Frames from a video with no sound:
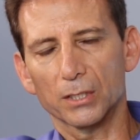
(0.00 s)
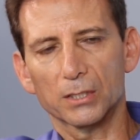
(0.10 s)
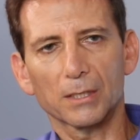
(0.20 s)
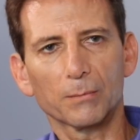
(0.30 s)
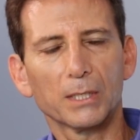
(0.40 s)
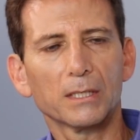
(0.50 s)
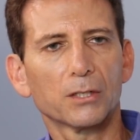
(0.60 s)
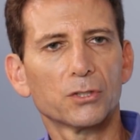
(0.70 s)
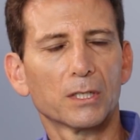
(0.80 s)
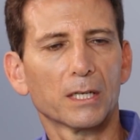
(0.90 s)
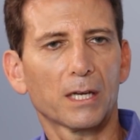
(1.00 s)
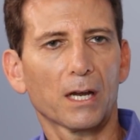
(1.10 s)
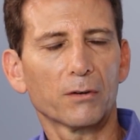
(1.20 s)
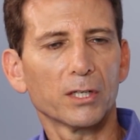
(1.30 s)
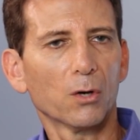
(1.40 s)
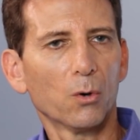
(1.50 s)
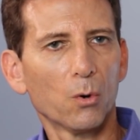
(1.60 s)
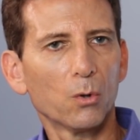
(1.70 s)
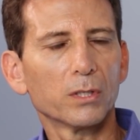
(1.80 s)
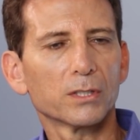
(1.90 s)
It's something that you can carry
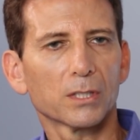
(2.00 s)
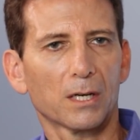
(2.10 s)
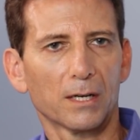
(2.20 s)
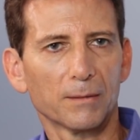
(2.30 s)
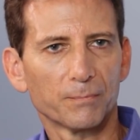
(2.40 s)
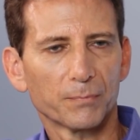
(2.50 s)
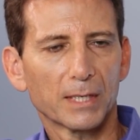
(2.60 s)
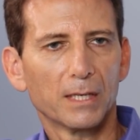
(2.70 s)
all the time.